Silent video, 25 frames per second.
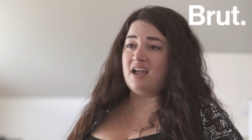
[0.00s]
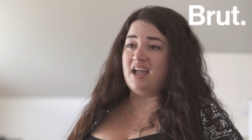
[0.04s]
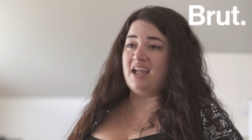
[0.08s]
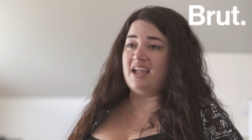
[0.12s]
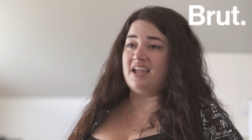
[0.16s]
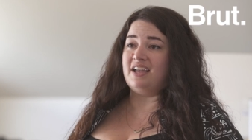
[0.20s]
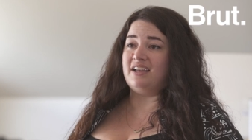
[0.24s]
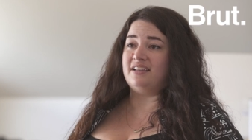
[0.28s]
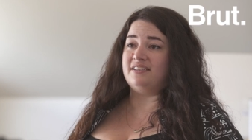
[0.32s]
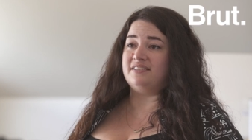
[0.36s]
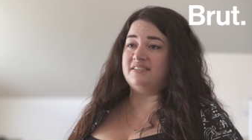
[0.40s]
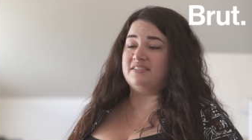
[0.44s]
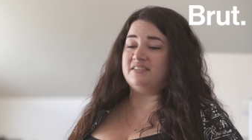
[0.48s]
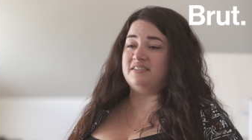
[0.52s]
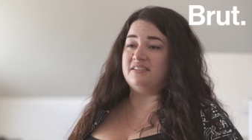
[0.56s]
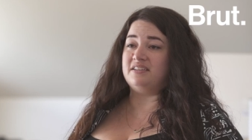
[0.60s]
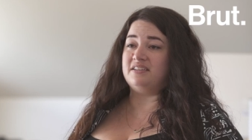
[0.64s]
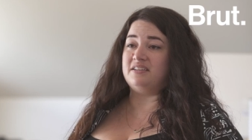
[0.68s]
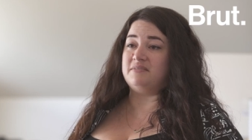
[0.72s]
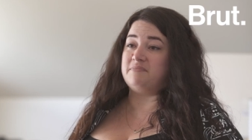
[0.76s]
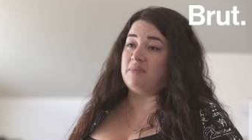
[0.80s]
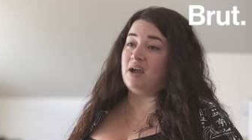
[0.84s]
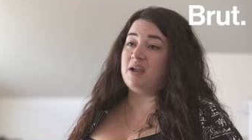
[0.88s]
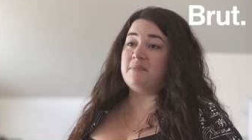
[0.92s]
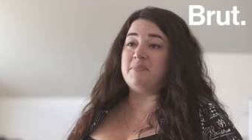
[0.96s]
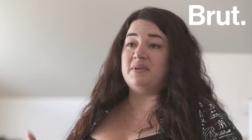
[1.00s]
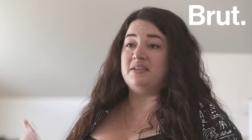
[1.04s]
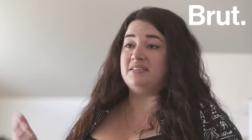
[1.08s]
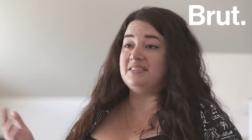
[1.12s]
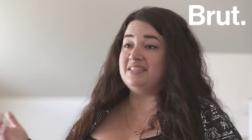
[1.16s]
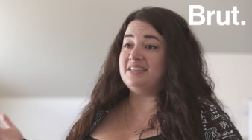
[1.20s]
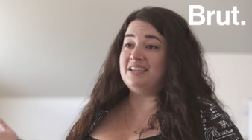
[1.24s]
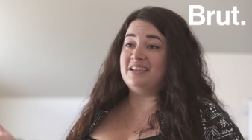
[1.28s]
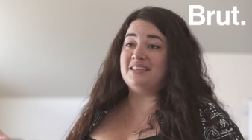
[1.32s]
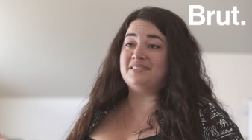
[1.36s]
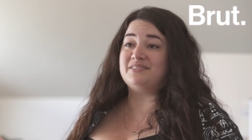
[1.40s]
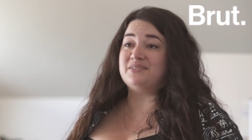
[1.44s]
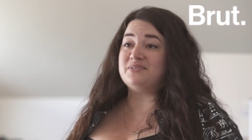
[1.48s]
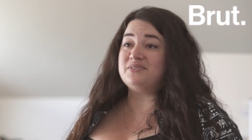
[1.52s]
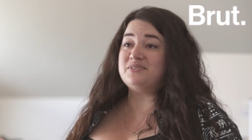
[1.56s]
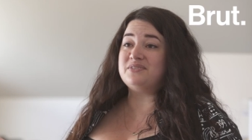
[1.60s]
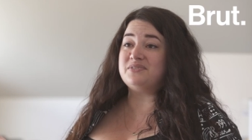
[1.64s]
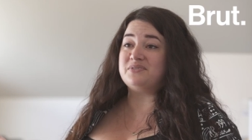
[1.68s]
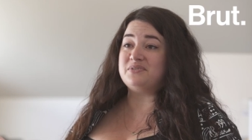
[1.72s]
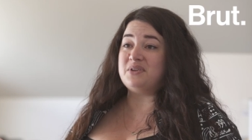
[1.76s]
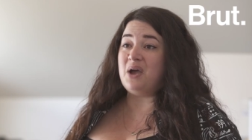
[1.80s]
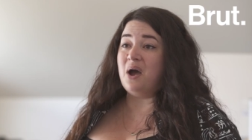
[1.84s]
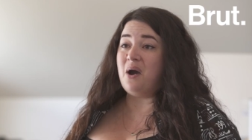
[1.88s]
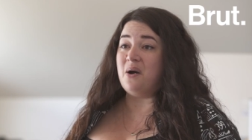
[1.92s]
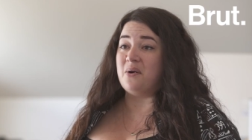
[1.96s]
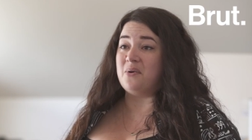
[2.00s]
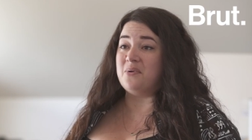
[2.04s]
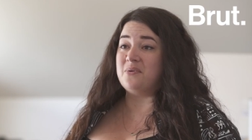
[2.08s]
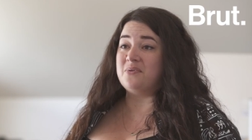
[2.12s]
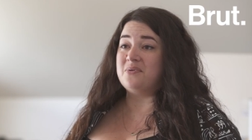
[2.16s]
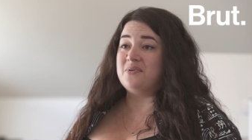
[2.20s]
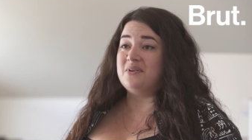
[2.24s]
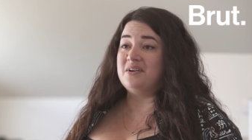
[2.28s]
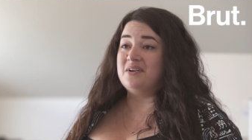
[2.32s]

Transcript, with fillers: And in my opinion, the answer is no.